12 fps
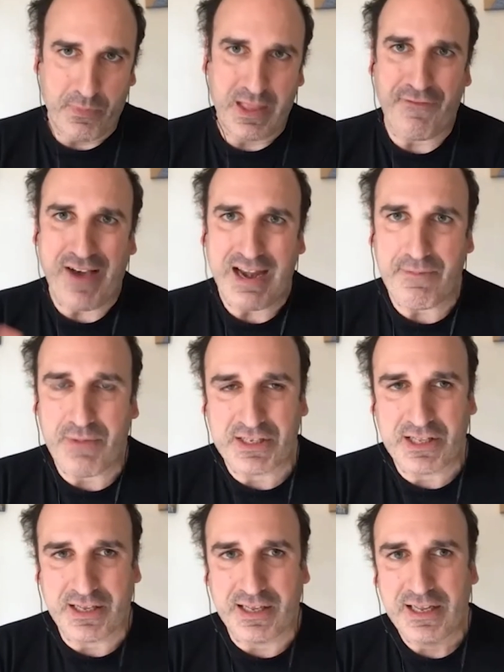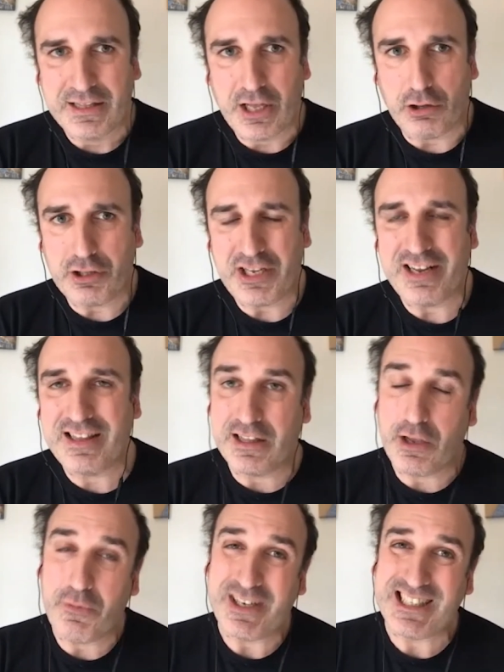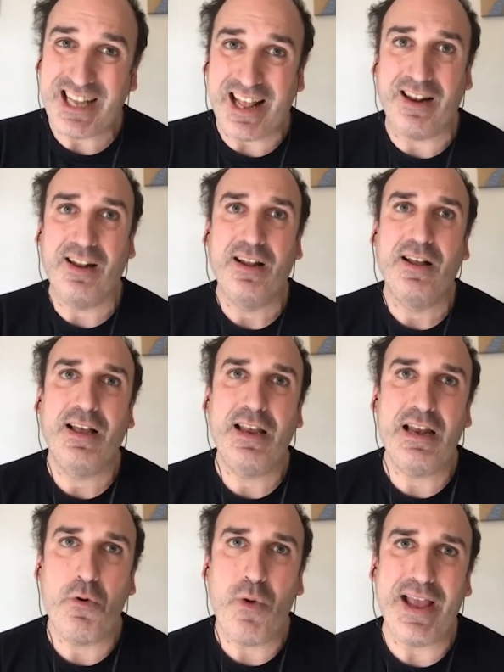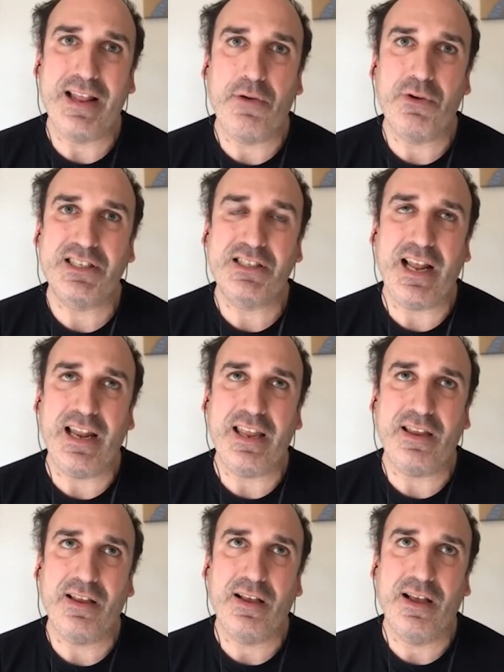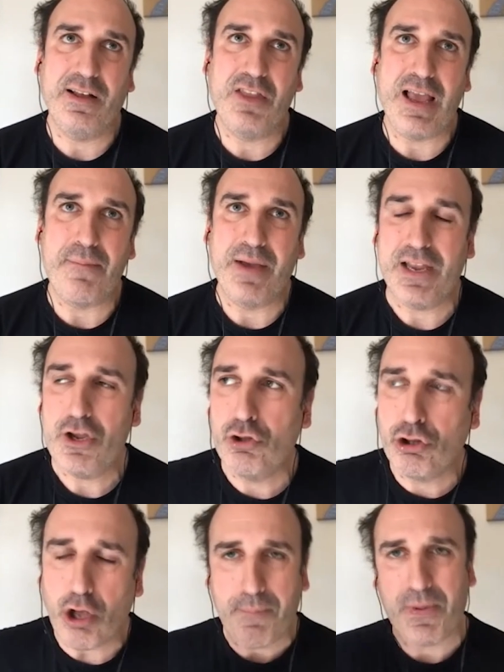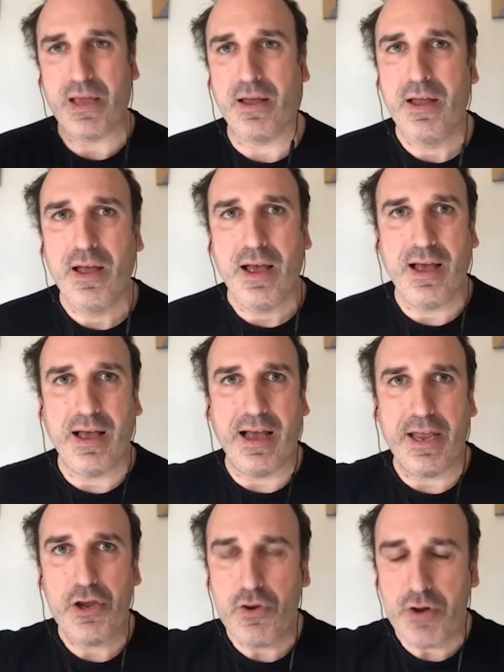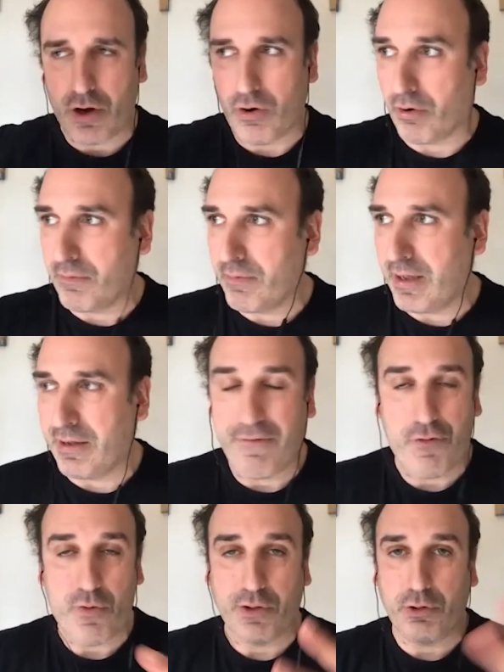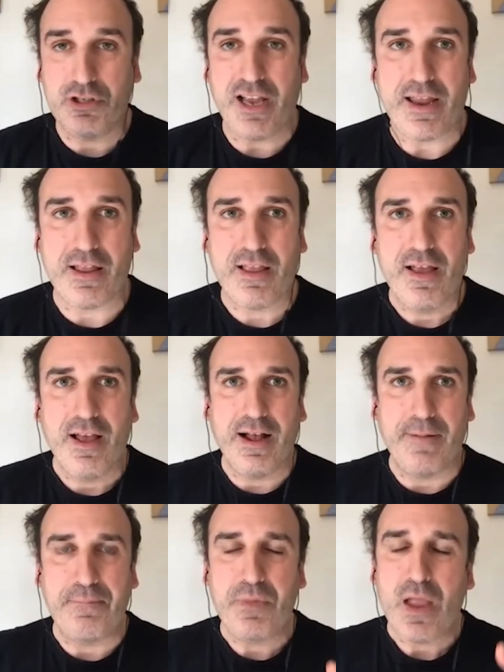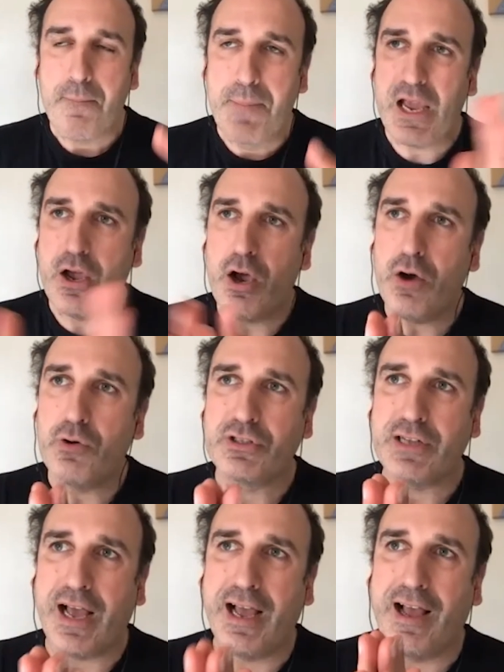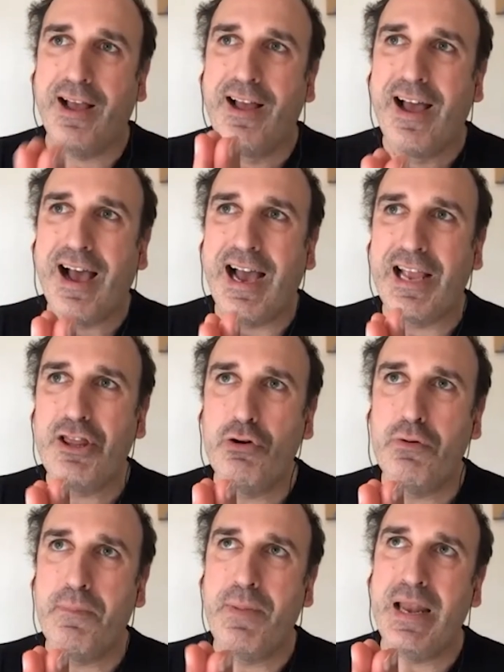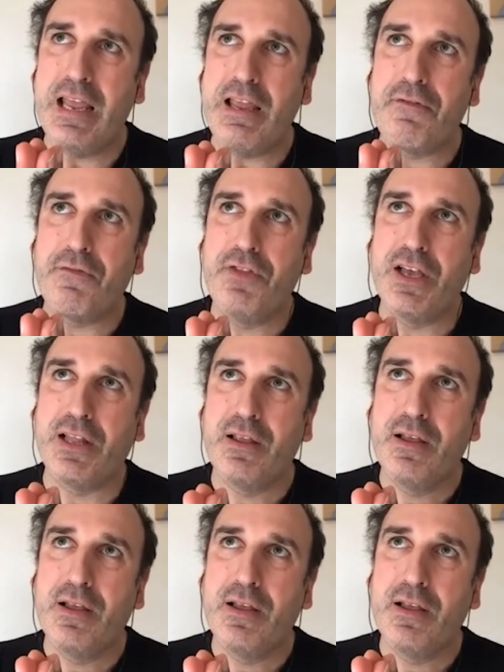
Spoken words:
farmers, the whole thing that they were in a way they were selling them a utopia, a unicorn, if you want to say it, because I do believe that